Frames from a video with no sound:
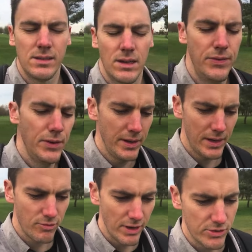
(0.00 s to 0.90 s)
So if you
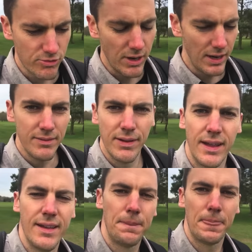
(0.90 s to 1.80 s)
hit a great drive,
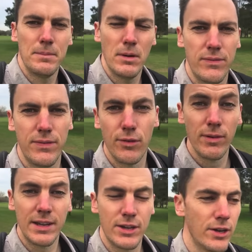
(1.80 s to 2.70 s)
that might feel
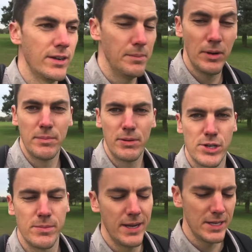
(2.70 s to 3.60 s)
really good and it might
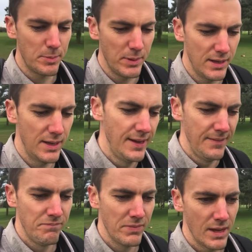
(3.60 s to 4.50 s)
impress your mates, but
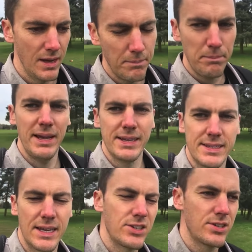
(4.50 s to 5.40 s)
at
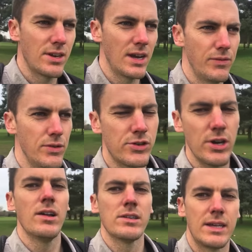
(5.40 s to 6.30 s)
best that's just going to give you the
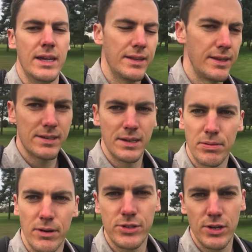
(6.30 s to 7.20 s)
chance to hit a decent
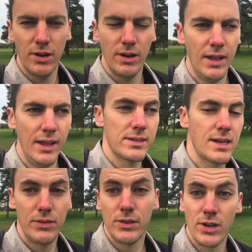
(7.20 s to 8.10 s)
approach shot to
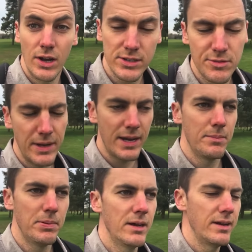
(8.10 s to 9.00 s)
give you the chance of making
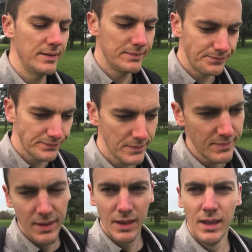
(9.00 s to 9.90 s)
a birdie.
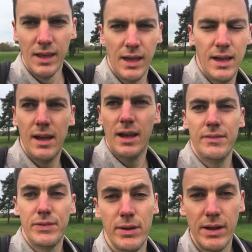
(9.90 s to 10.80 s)

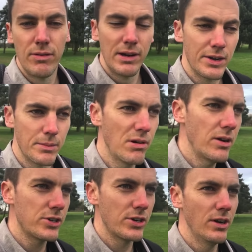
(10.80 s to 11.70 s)
If you hit a really good
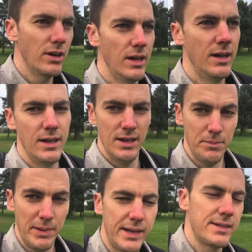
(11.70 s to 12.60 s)
approach shot,
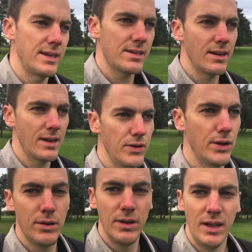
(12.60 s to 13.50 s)
at best that's going to give
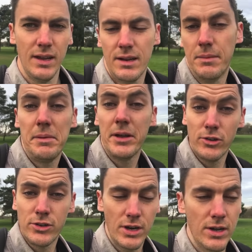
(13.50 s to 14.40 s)
you, you know, maybe a
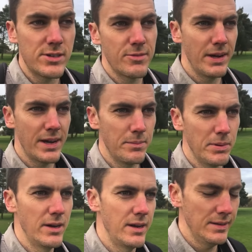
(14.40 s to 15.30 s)
good chance of making a
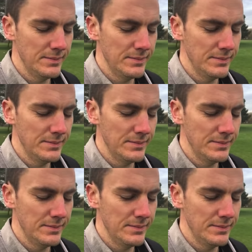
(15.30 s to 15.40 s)
birdie.